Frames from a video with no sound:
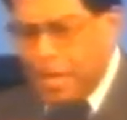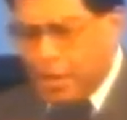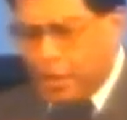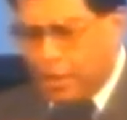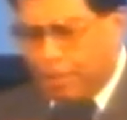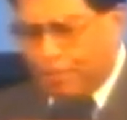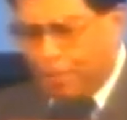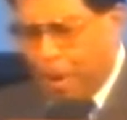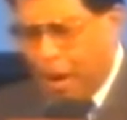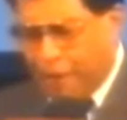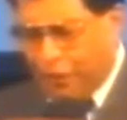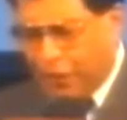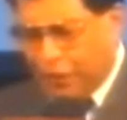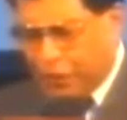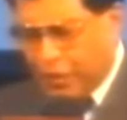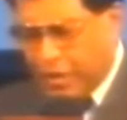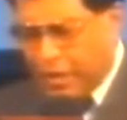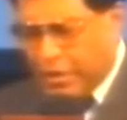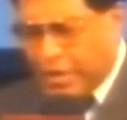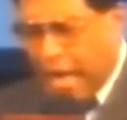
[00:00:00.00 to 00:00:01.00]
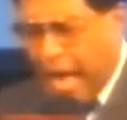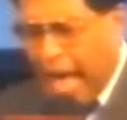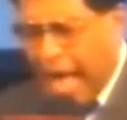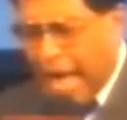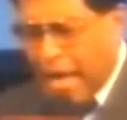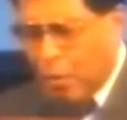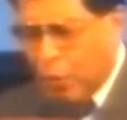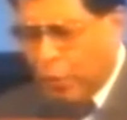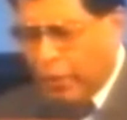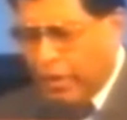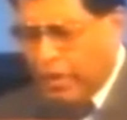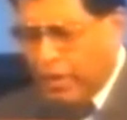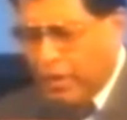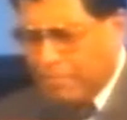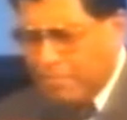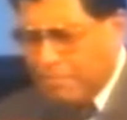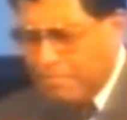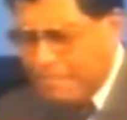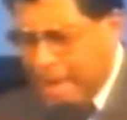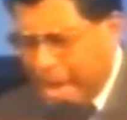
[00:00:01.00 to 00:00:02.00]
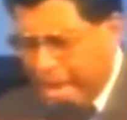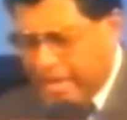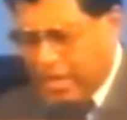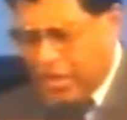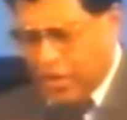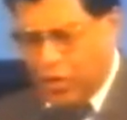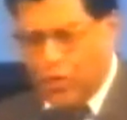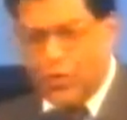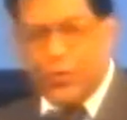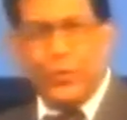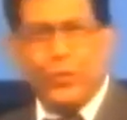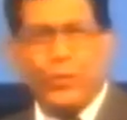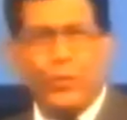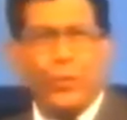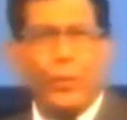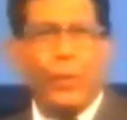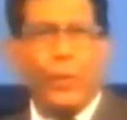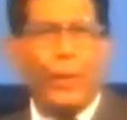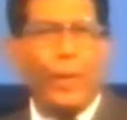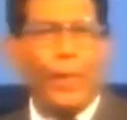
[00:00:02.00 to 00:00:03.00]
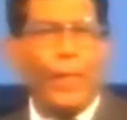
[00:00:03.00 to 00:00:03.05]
The prophet says, I will make you.